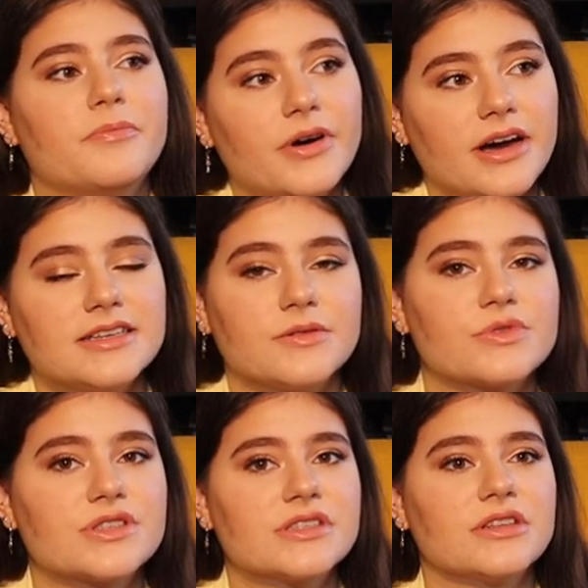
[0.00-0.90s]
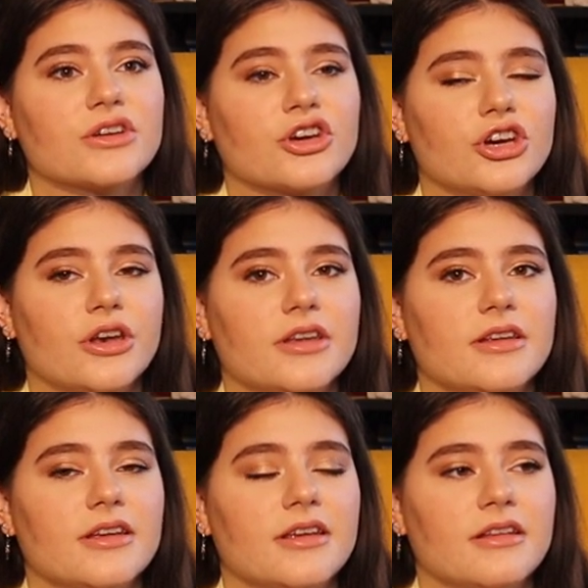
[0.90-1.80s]
but it was still a good
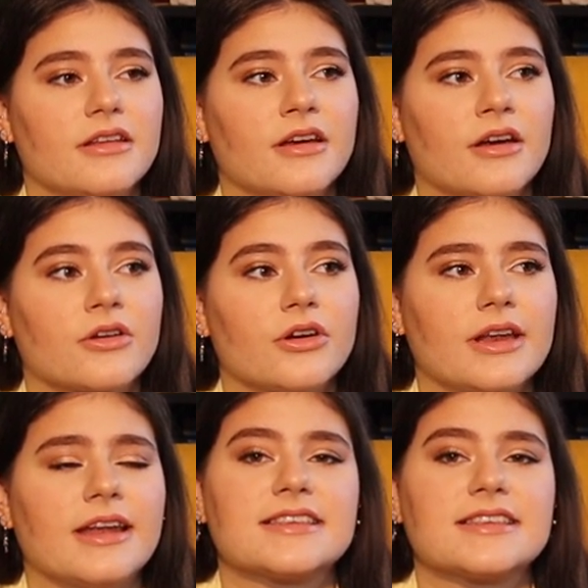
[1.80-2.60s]
and